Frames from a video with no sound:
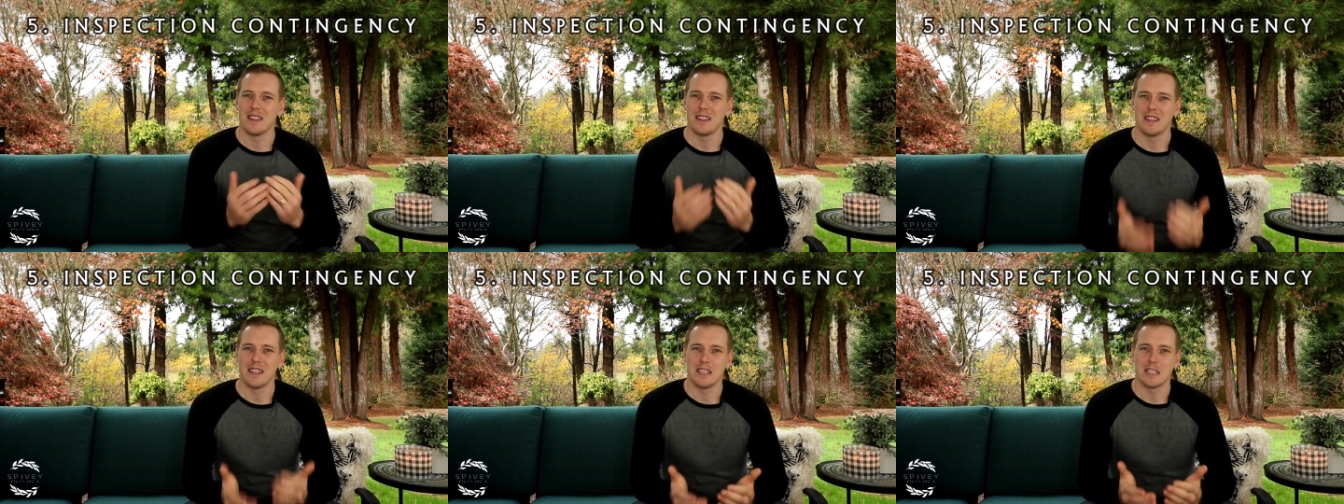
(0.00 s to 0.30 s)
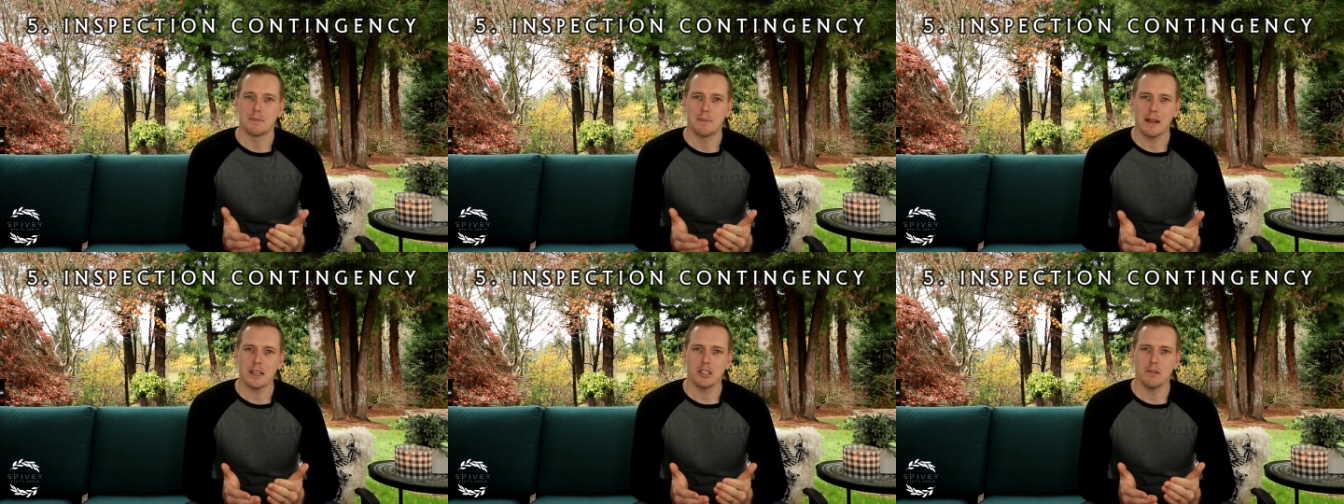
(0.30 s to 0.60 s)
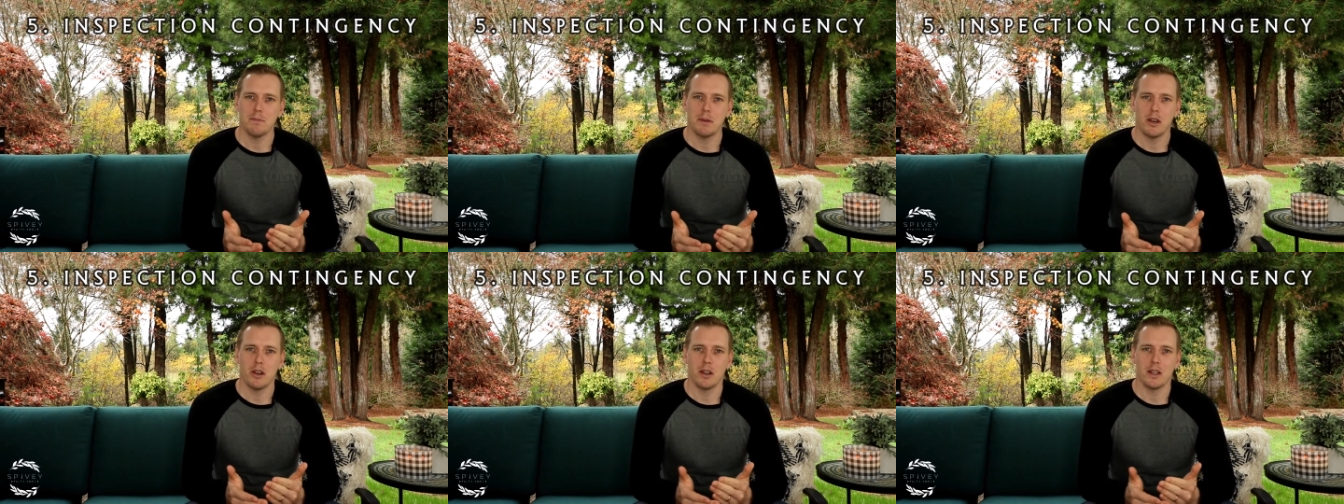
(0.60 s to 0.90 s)
The
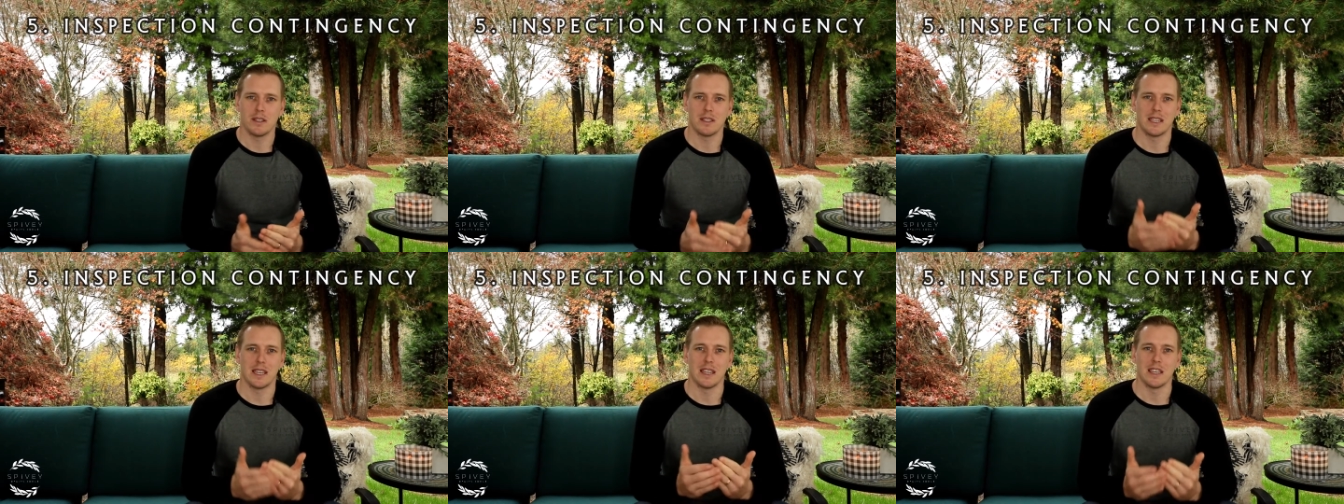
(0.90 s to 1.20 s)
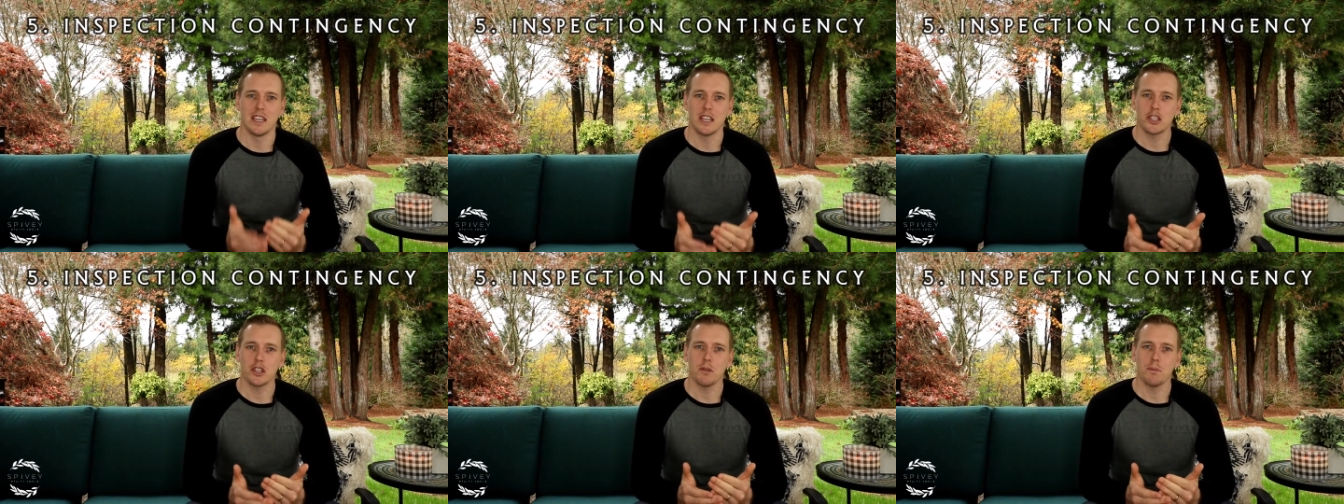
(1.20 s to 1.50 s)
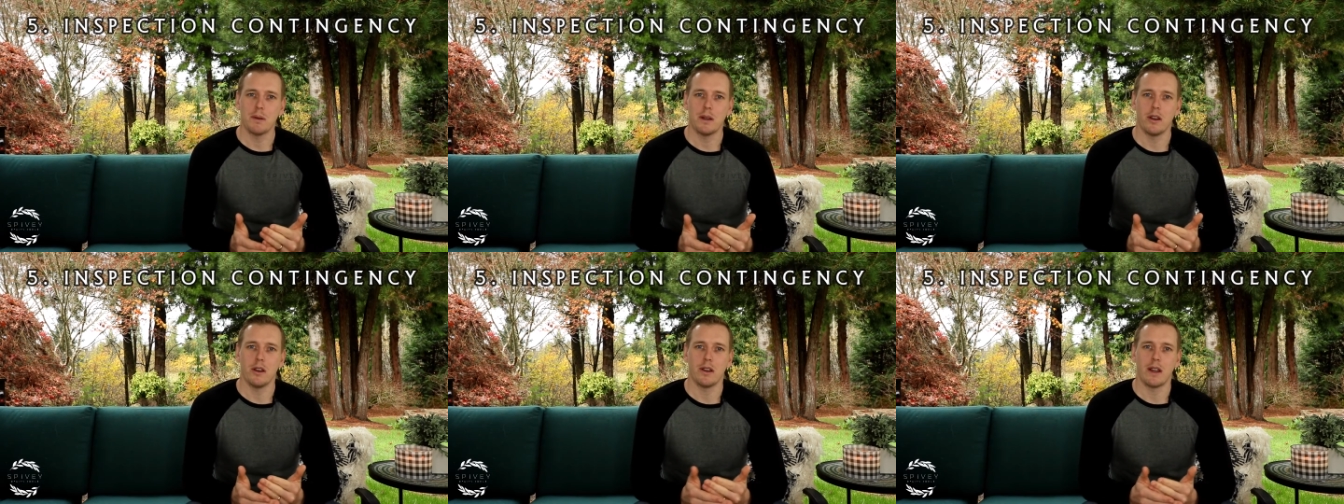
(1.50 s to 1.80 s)
inspection period is the initial
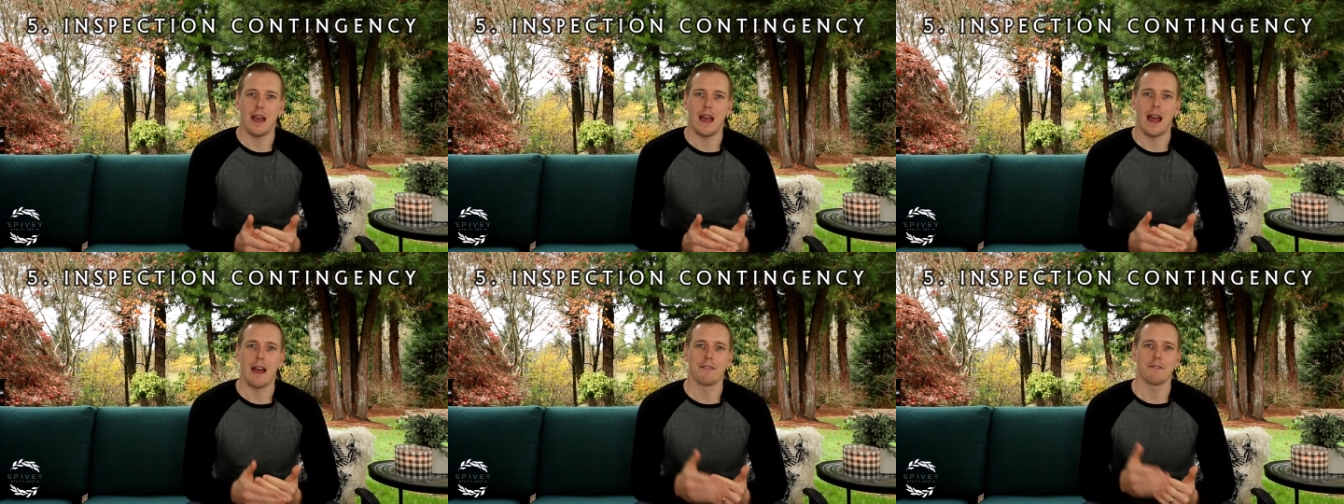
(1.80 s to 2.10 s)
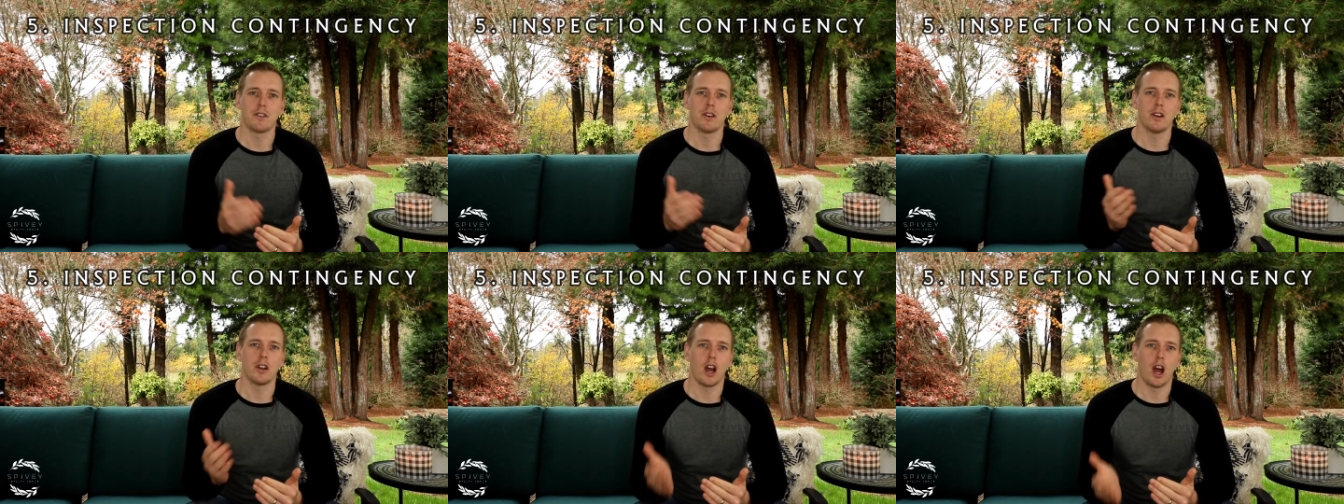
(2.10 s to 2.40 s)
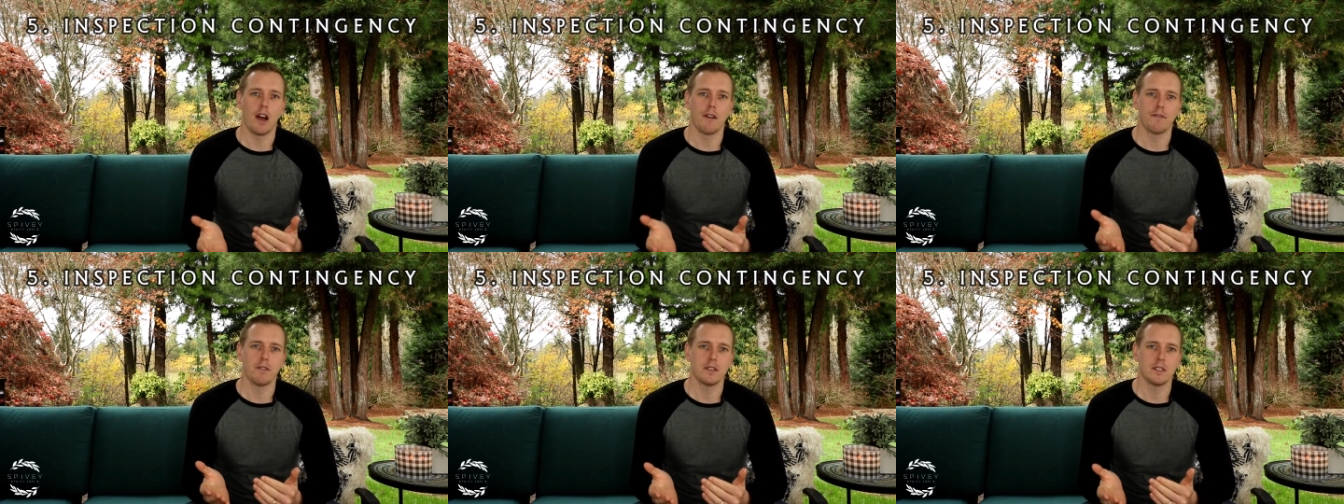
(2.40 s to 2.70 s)
period after an
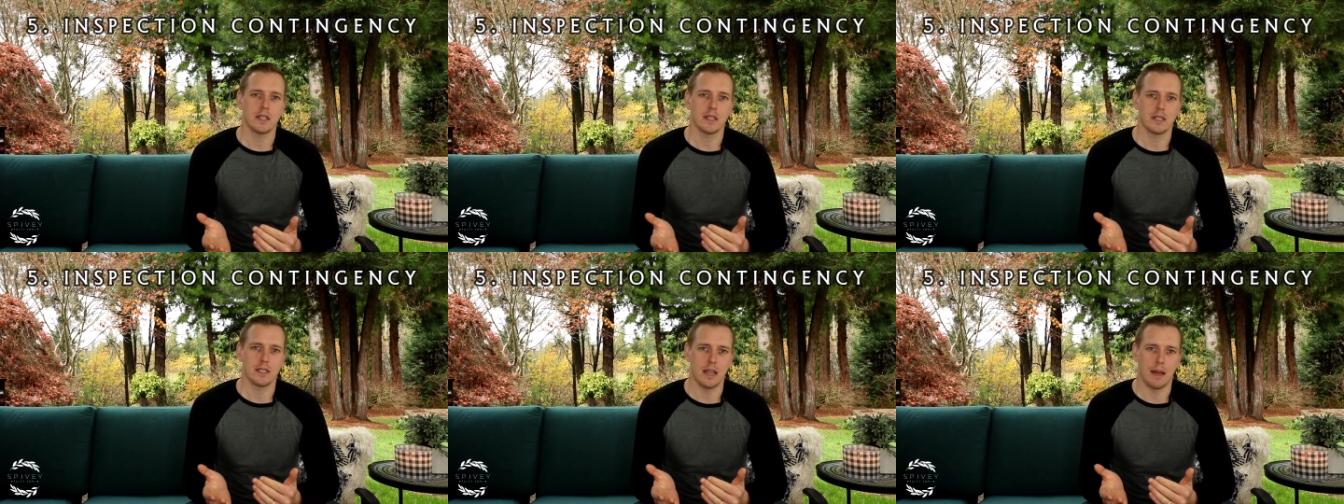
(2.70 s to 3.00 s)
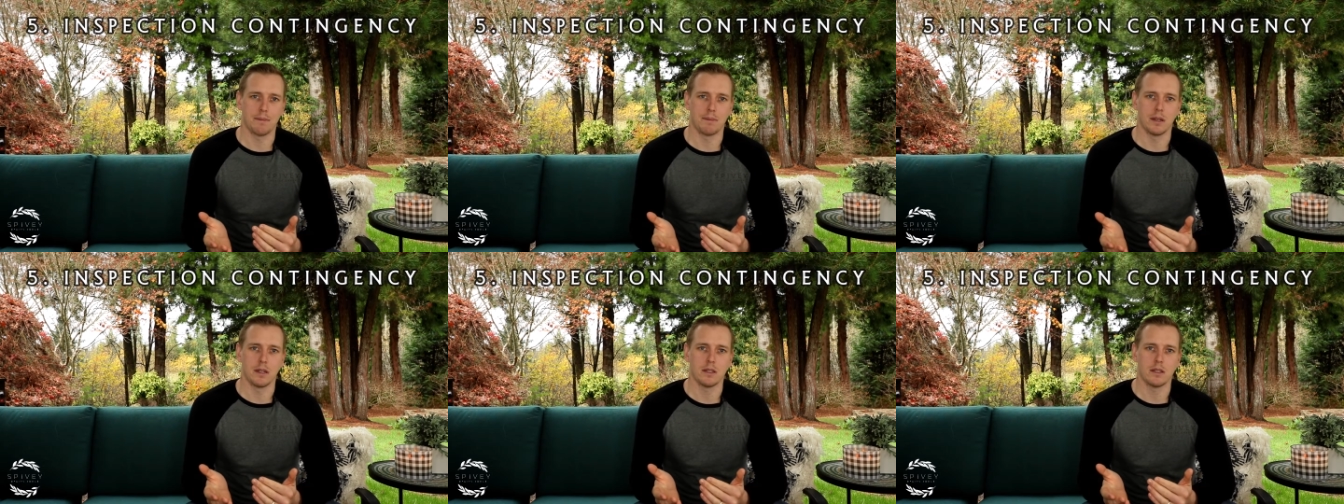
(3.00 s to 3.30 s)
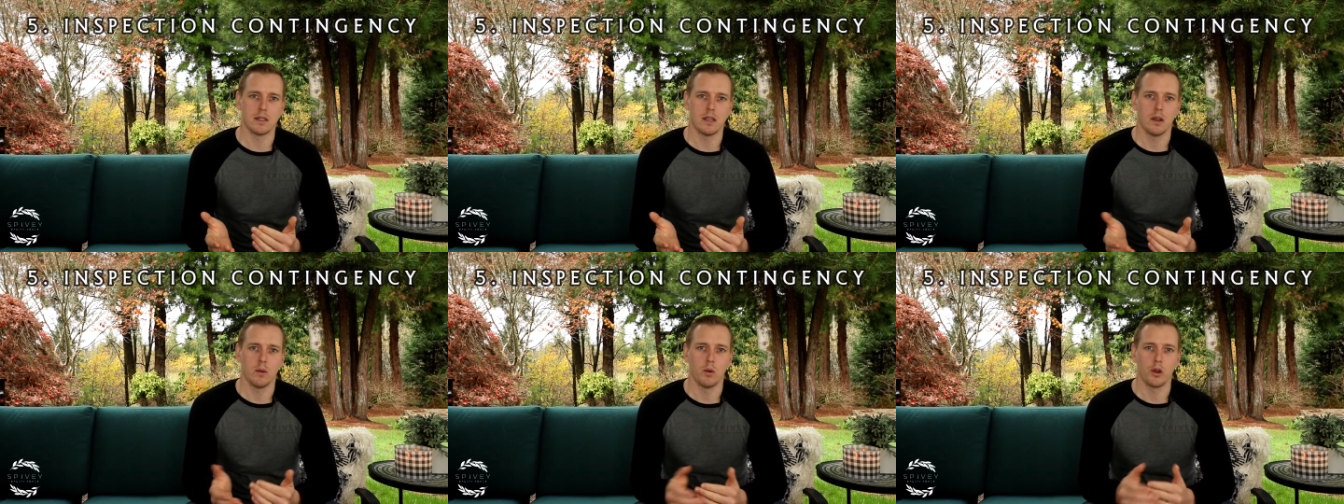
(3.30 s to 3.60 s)
offer's
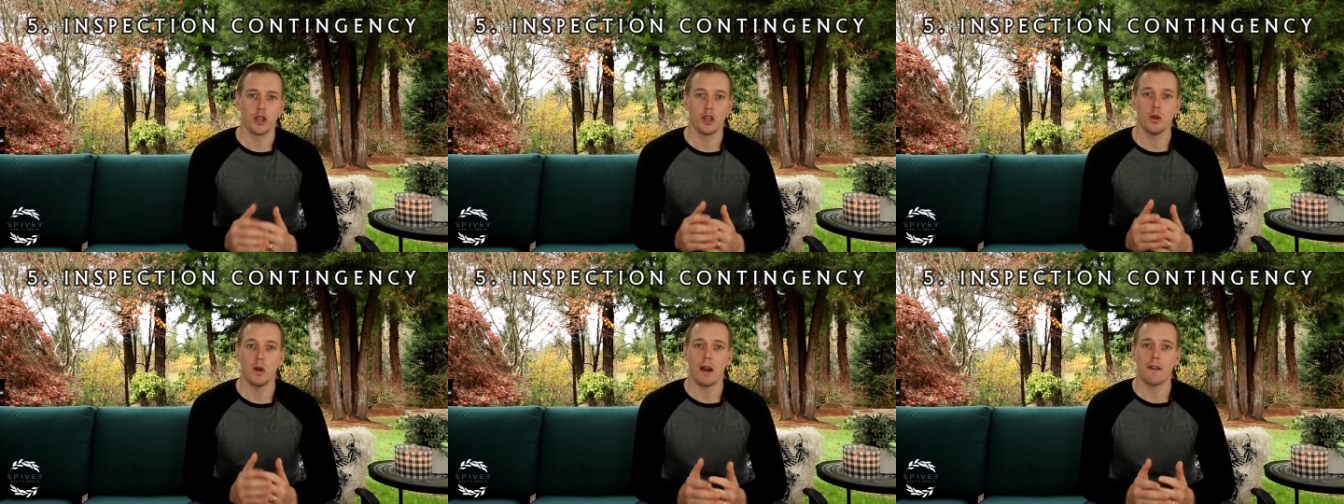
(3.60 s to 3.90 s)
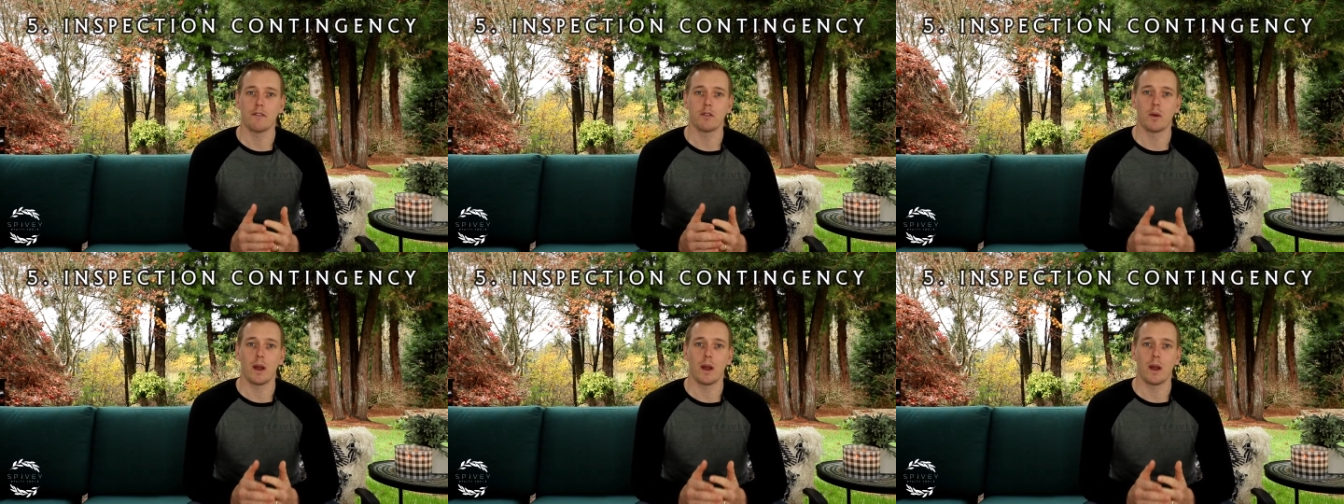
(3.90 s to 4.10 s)
acceptance where you have the